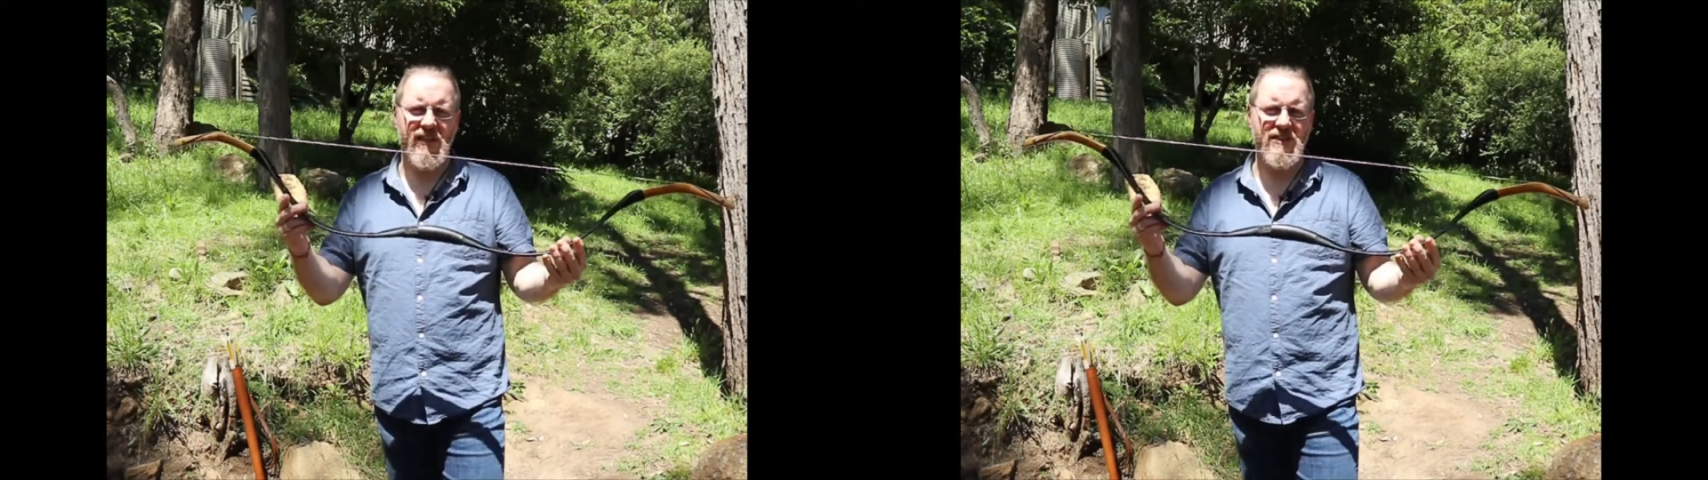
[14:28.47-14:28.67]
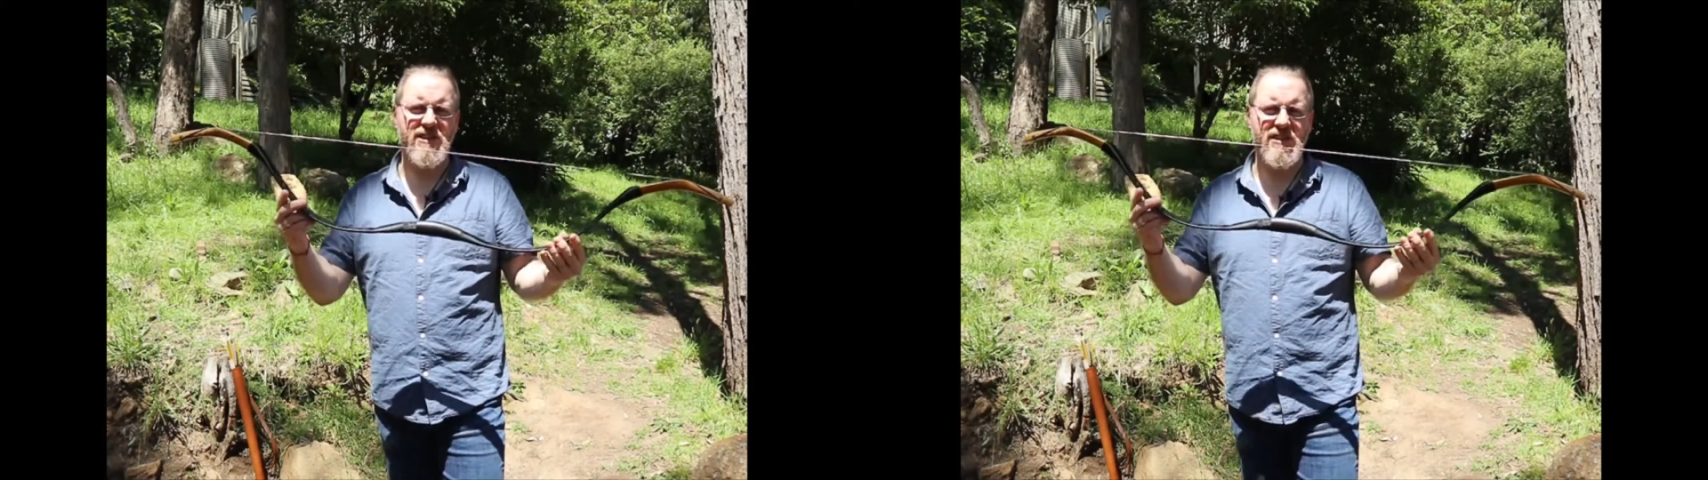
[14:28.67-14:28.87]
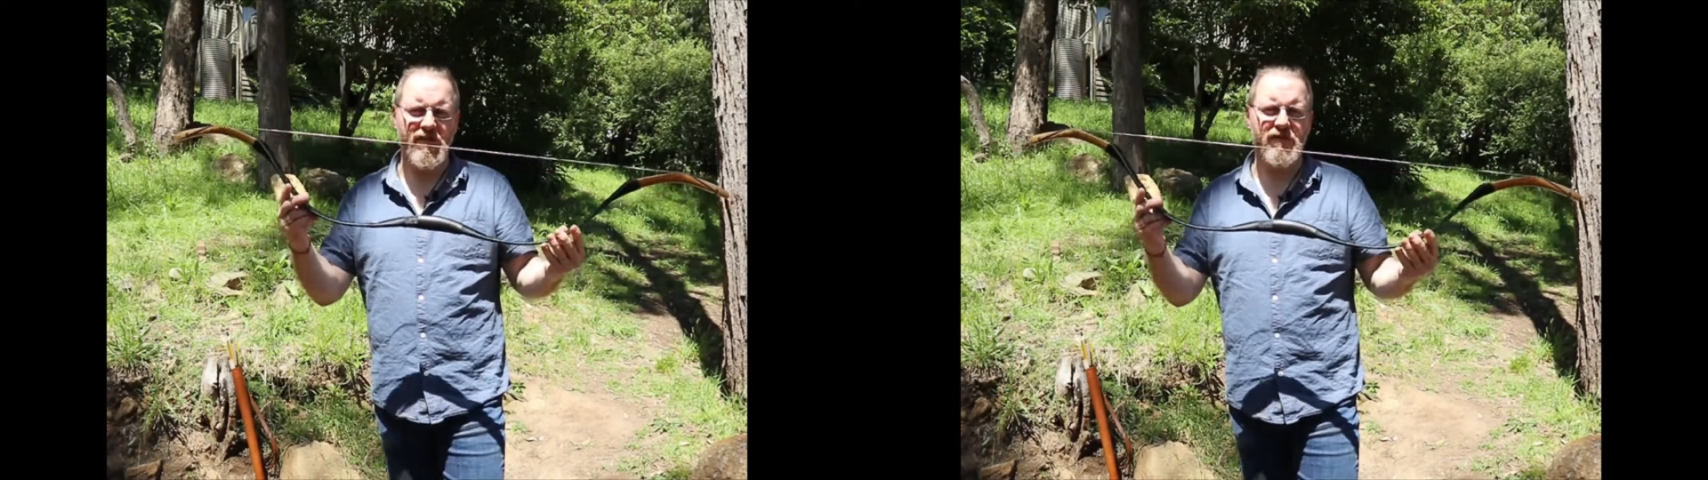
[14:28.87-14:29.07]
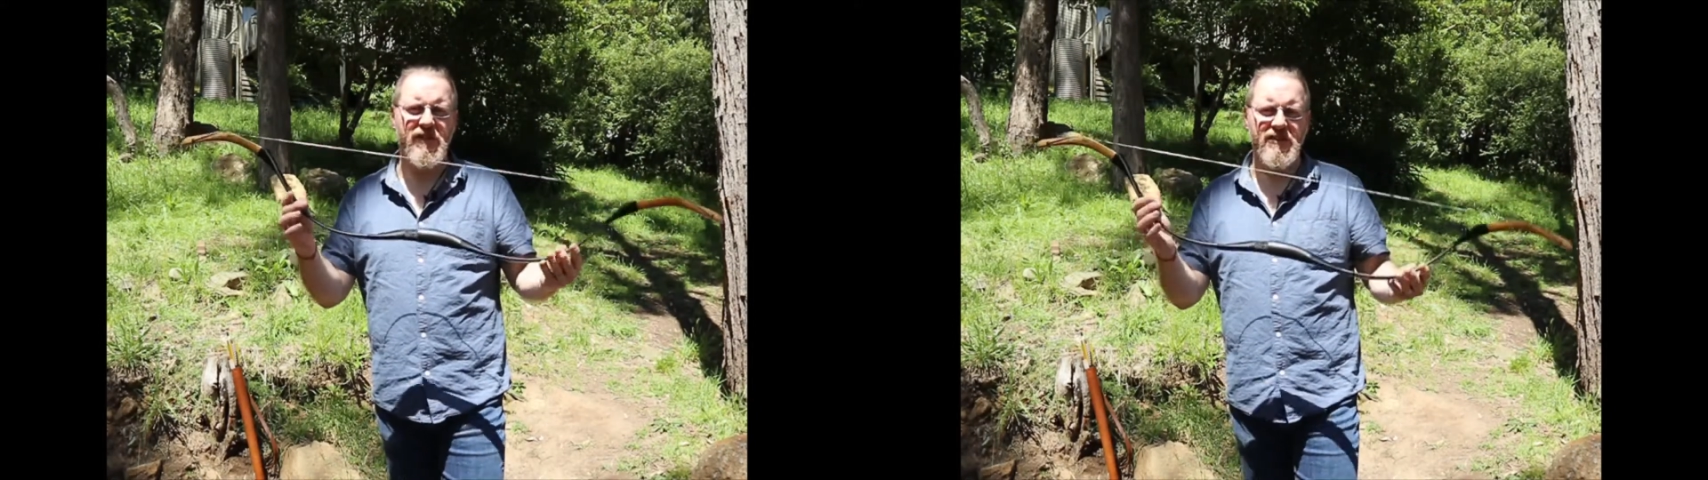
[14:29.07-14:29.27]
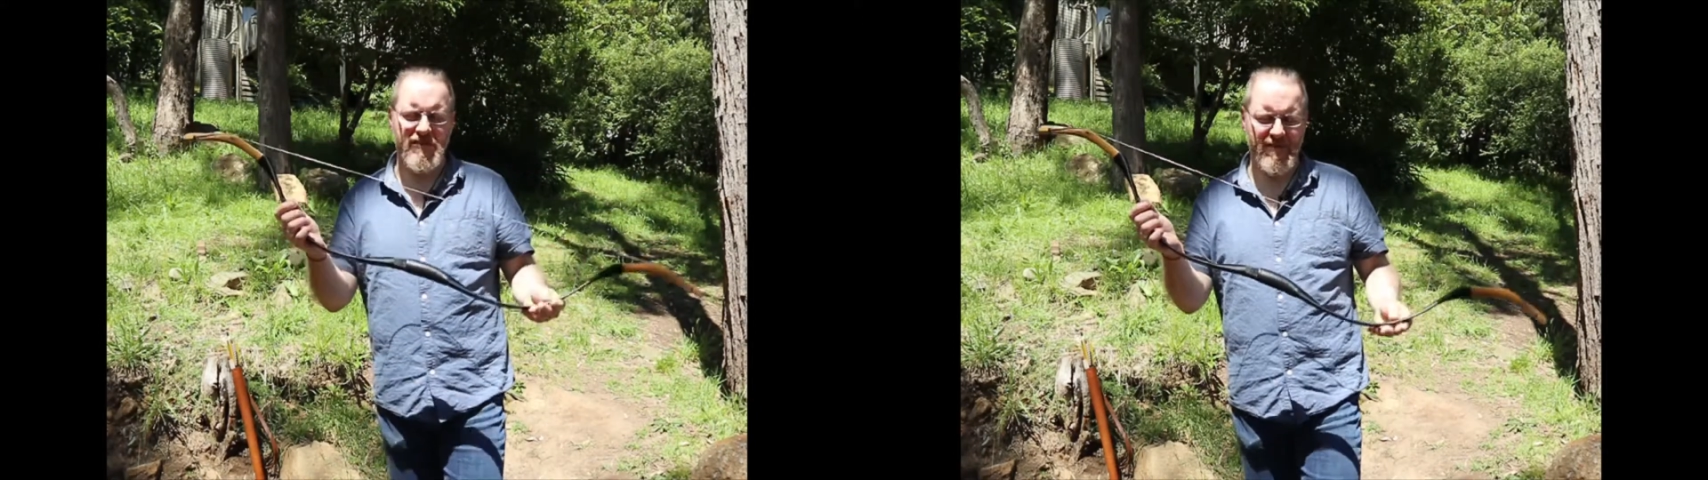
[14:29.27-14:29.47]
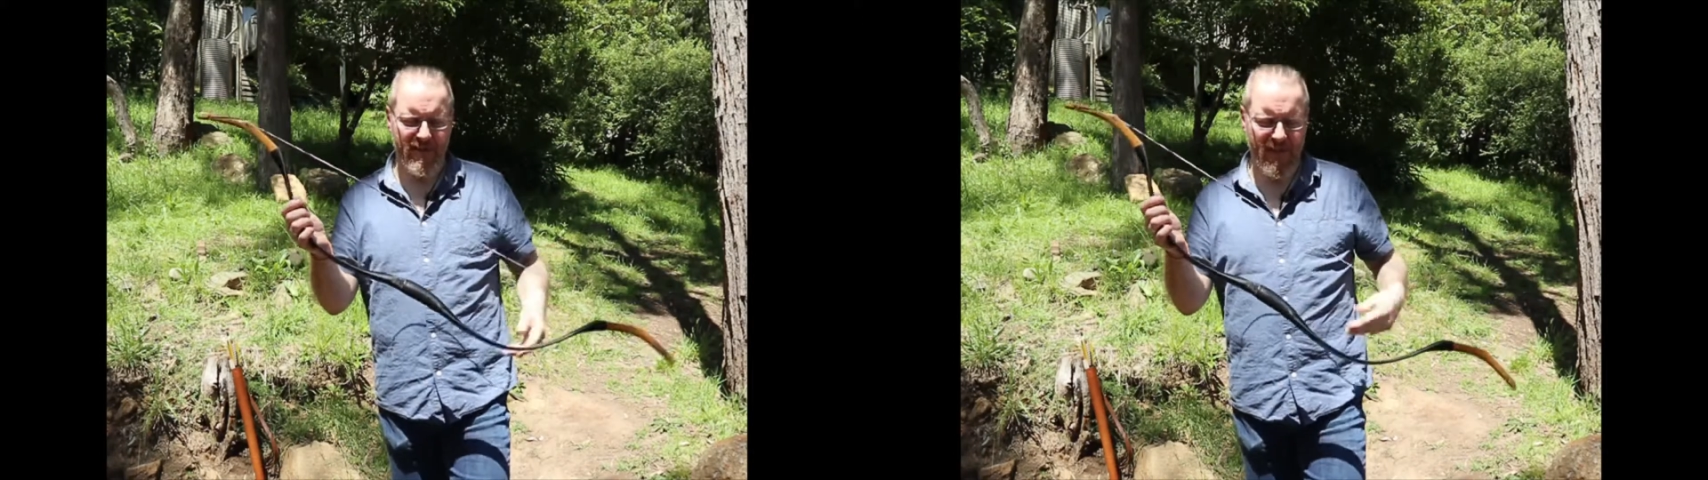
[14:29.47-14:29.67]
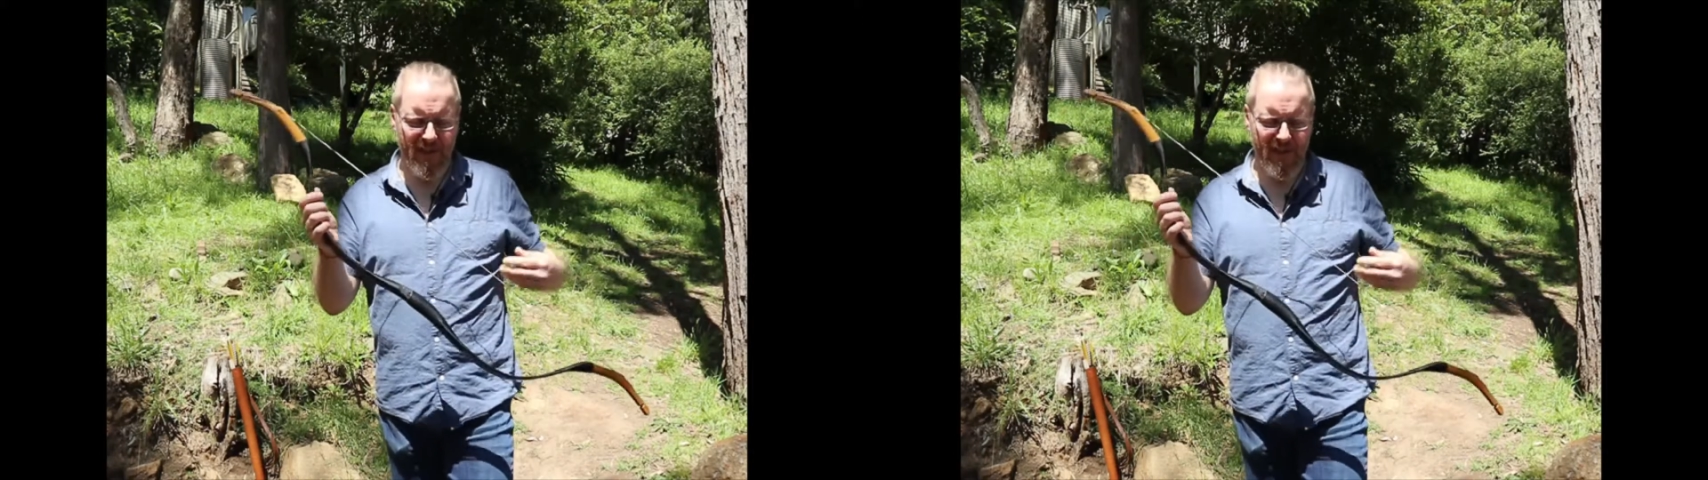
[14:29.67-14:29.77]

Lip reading: stiffness.